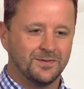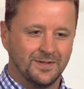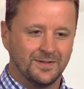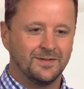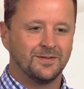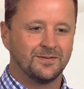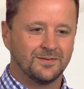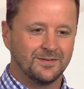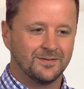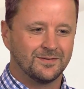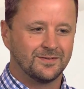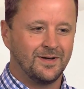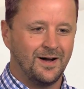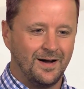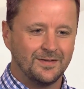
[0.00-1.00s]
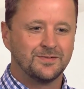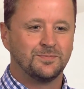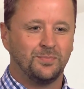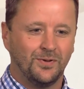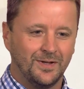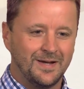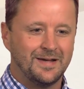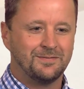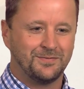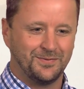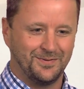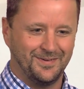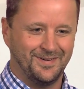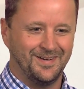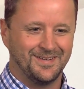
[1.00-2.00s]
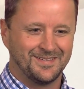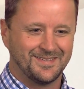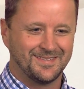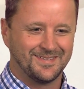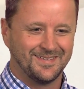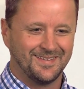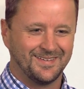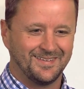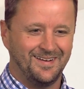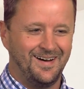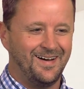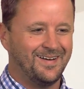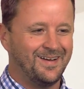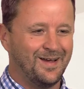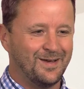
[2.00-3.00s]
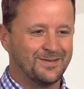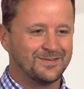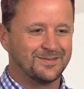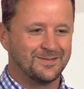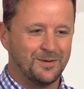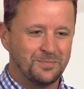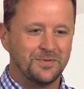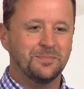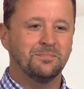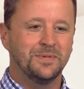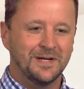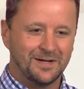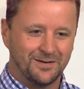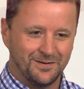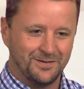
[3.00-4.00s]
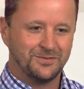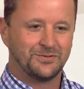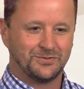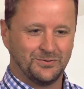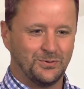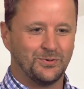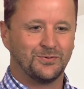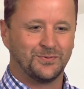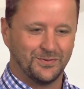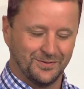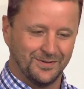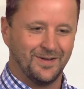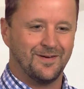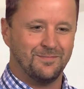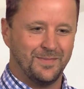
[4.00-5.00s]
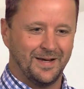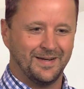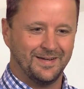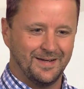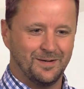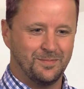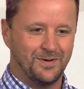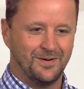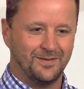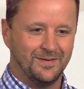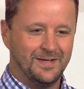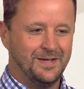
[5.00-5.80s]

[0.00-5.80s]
That this is God's plan for us. God has something bigger in store for Love My Neighbor.